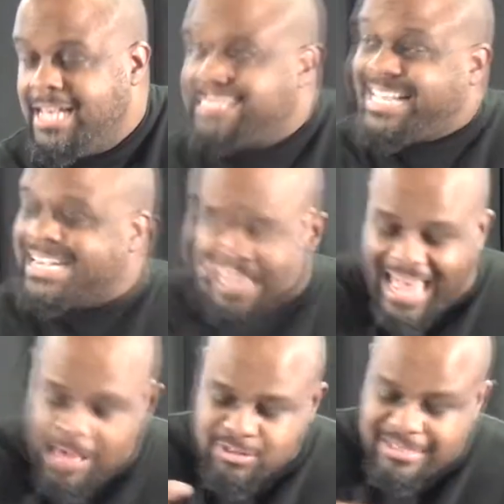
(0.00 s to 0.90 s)
Sex
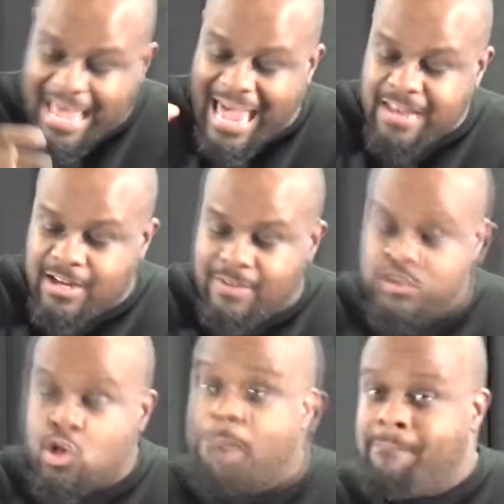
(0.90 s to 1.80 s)
outside of
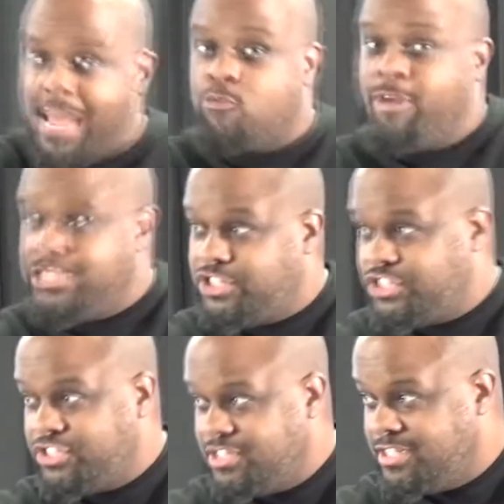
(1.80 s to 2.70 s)
your
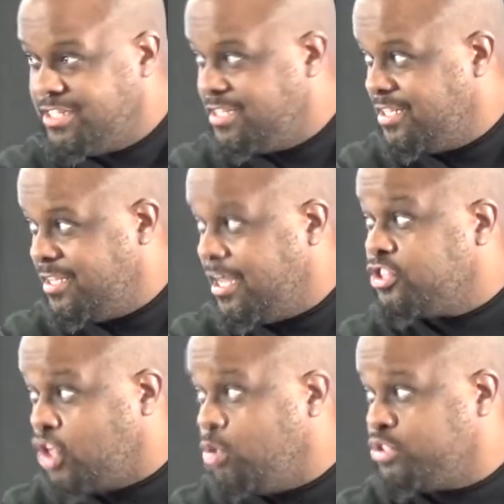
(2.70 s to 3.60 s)
marriage, yeah.
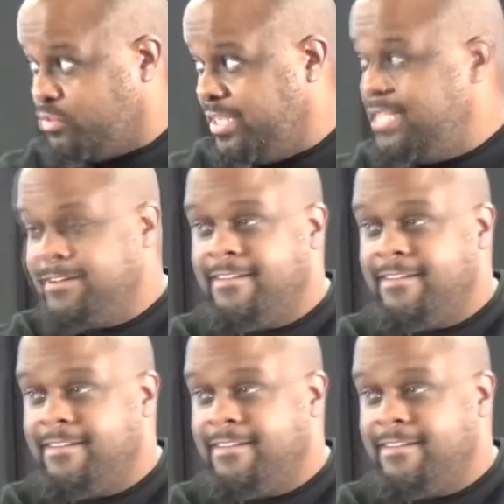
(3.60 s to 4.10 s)
adultery,